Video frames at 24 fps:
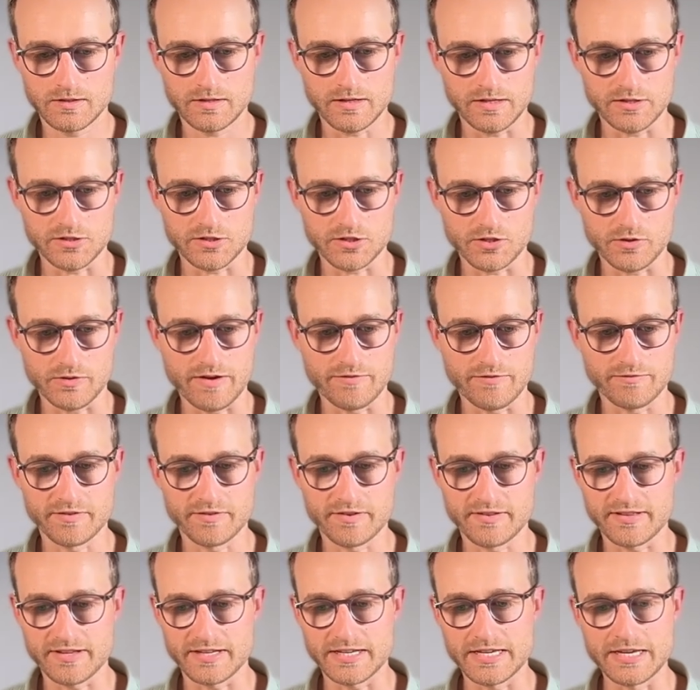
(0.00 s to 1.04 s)
And so
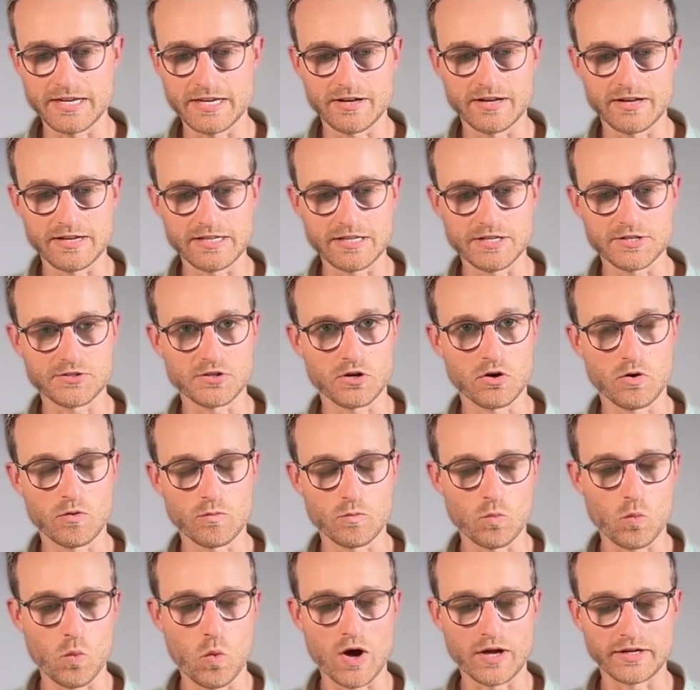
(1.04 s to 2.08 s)
everything here is
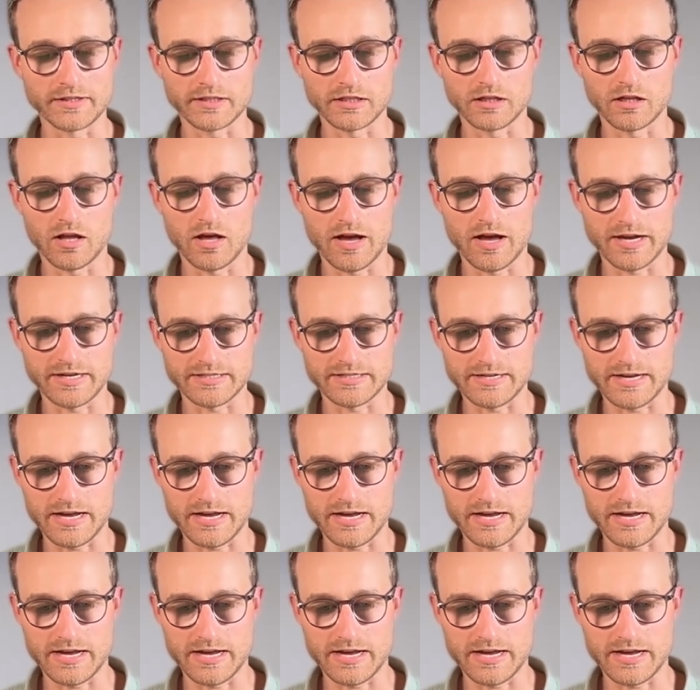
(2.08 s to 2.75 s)
on one line